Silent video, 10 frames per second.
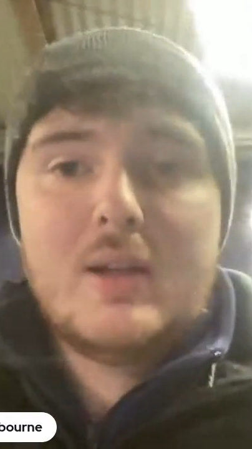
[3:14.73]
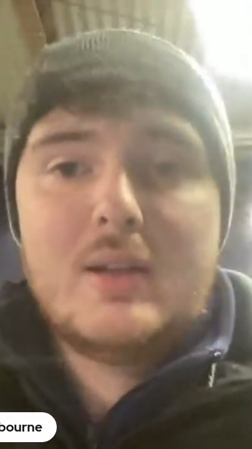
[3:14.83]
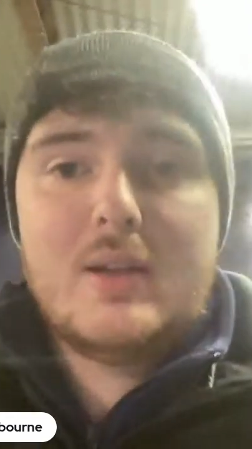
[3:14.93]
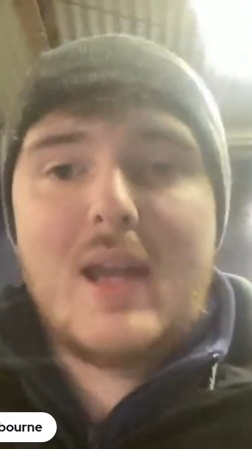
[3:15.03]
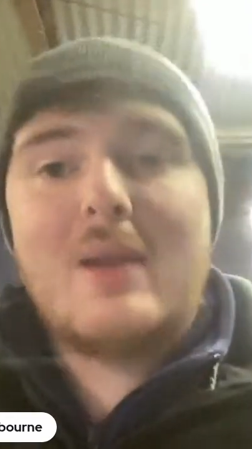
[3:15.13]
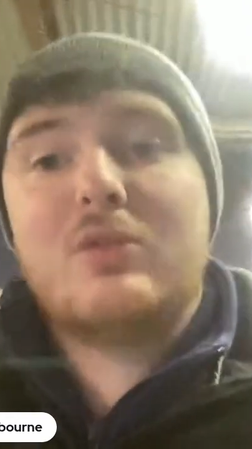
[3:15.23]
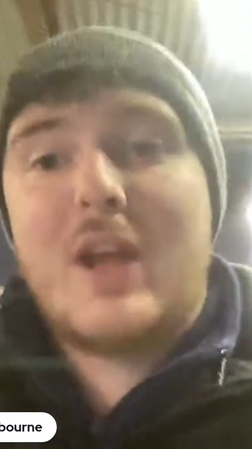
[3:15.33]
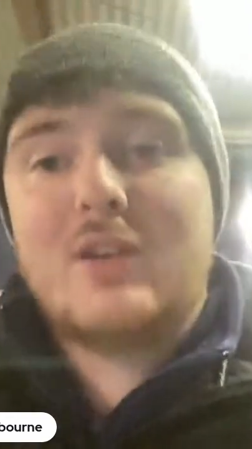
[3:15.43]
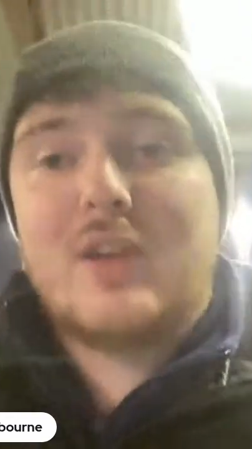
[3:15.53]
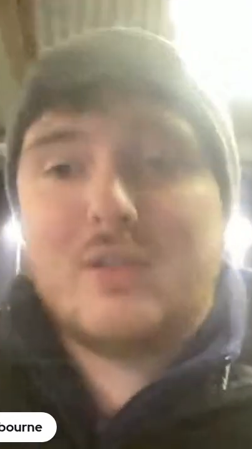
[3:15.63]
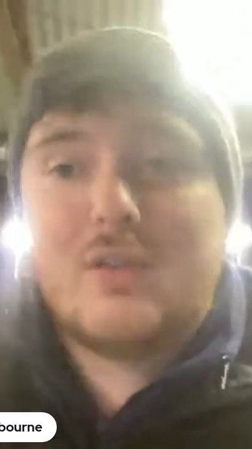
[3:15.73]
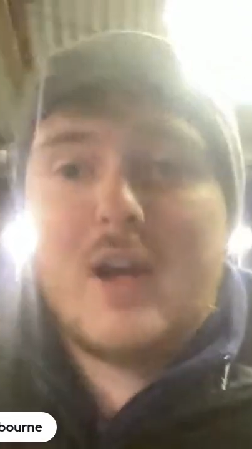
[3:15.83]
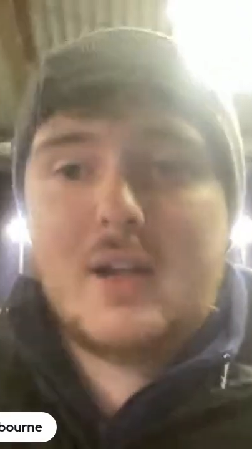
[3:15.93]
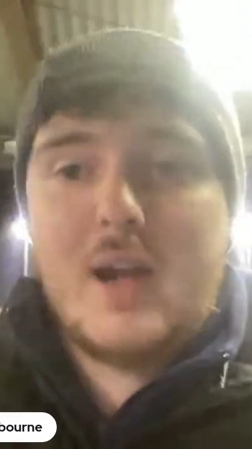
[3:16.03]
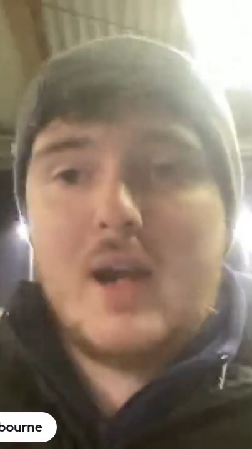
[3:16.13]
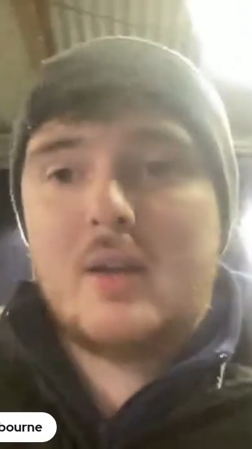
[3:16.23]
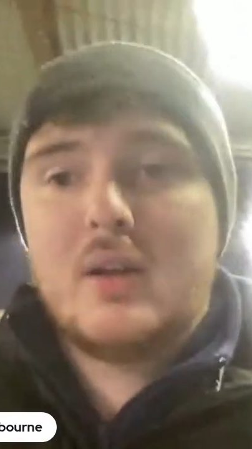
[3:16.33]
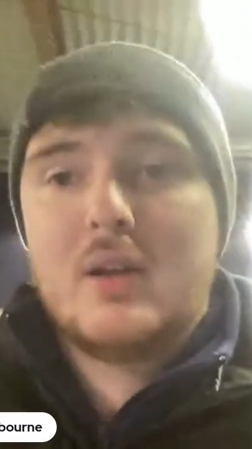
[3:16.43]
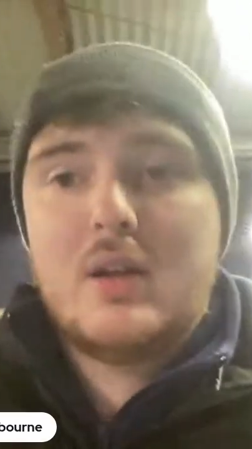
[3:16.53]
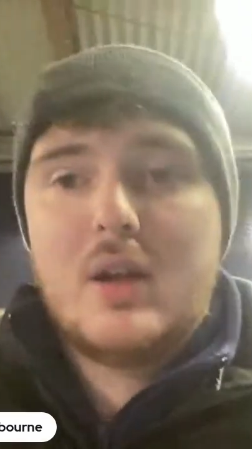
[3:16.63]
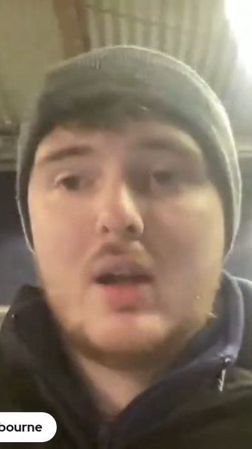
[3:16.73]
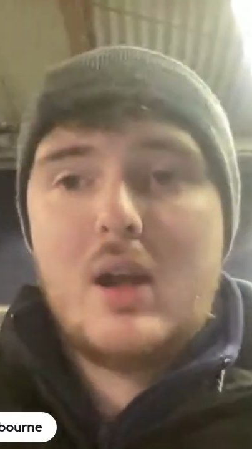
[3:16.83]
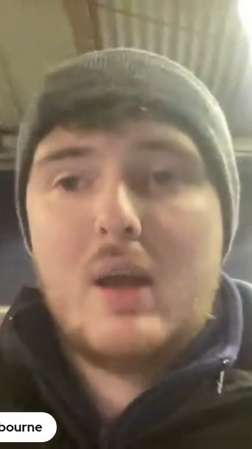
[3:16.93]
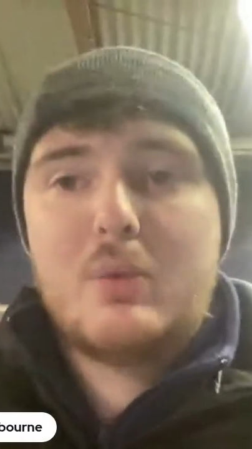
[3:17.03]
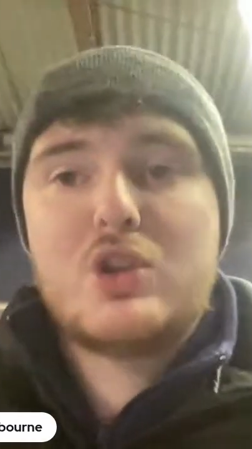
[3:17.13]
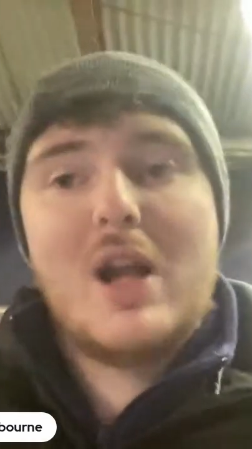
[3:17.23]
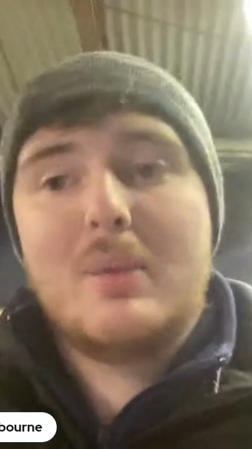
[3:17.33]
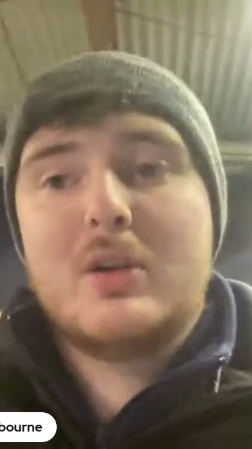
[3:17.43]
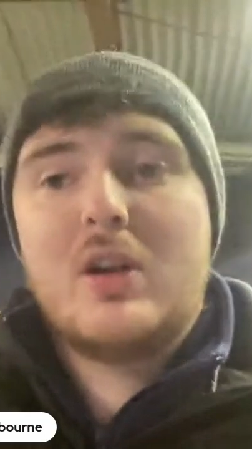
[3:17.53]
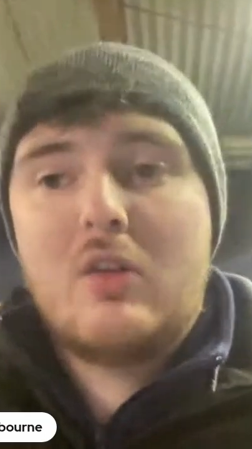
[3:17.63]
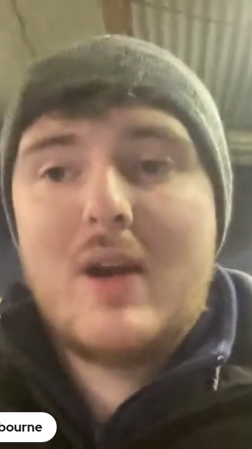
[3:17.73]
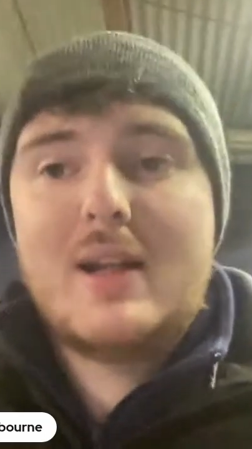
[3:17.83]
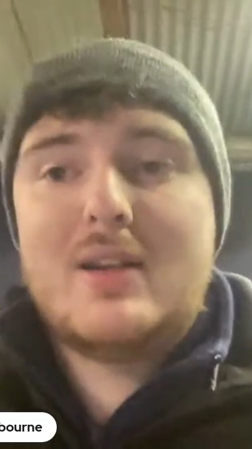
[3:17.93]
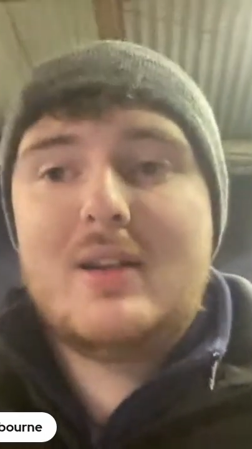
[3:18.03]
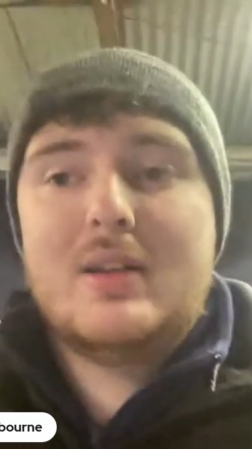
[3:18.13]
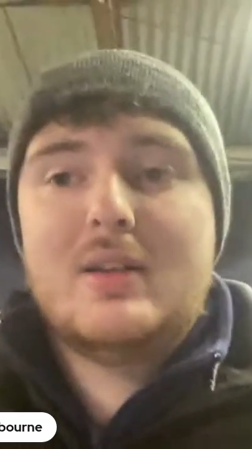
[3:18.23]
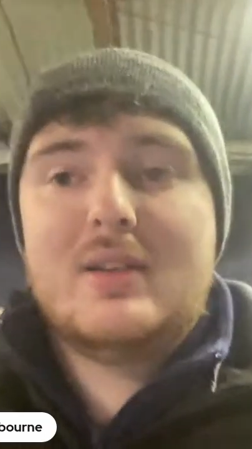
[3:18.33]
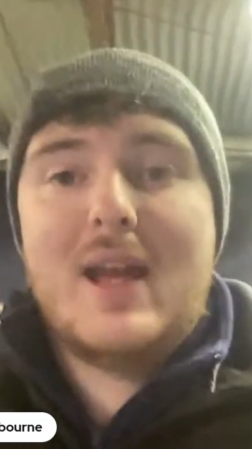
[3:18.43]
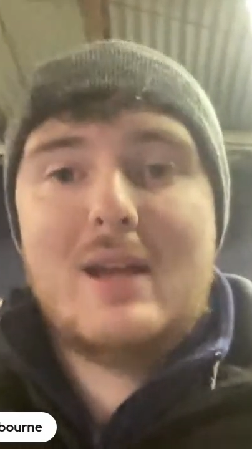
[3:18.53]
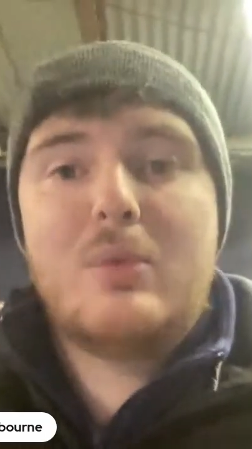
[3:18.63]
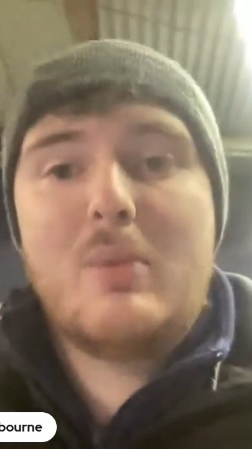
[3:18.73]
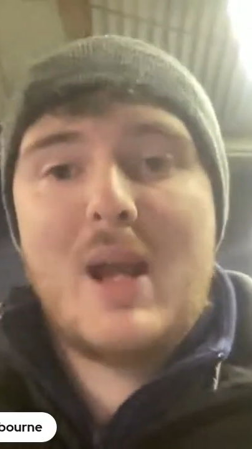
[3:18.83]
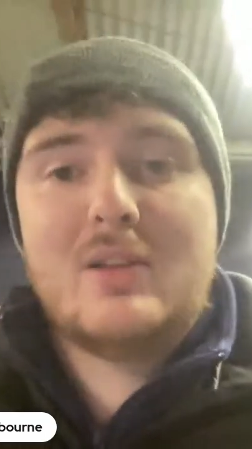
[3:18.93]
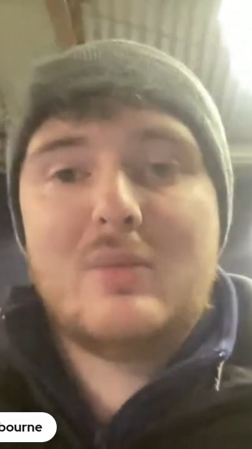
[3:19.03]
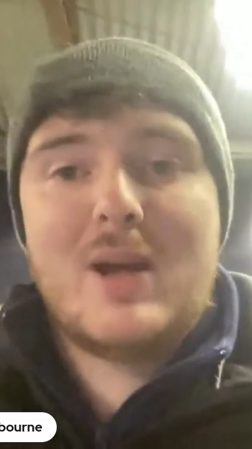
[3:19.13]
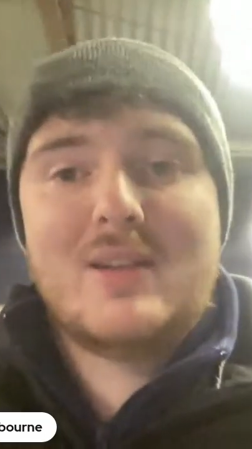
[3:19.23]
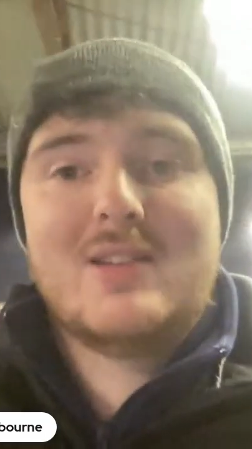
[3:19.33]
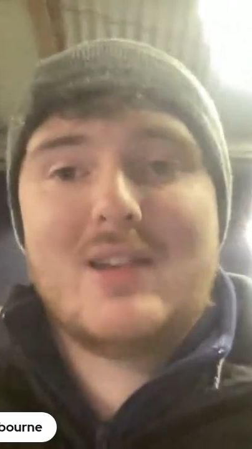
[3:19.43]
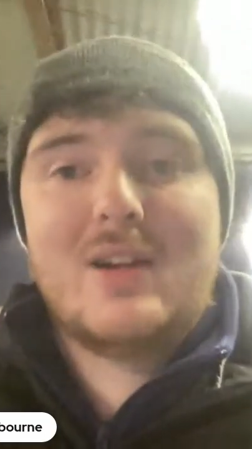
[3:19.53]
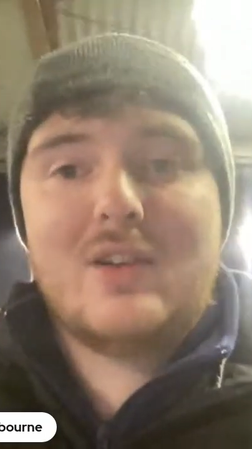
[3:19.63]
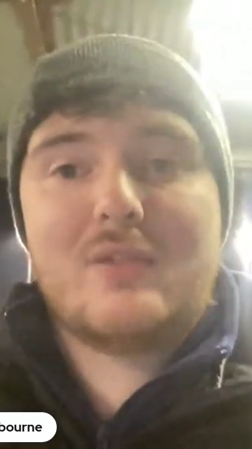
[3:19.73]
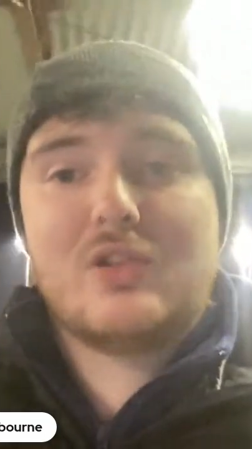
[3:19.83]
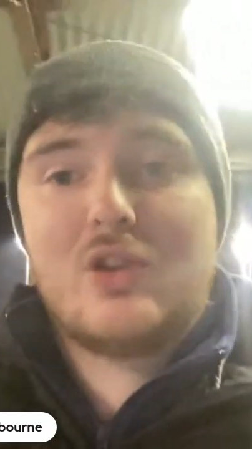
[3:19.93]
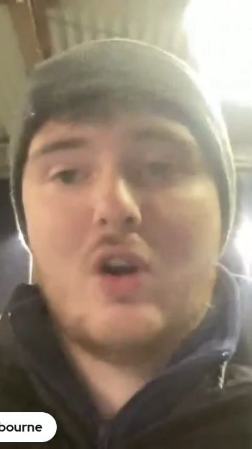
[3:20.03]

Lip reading: The game changed after the red card, but Shelbourne had already gained momentum at this stage after scoring.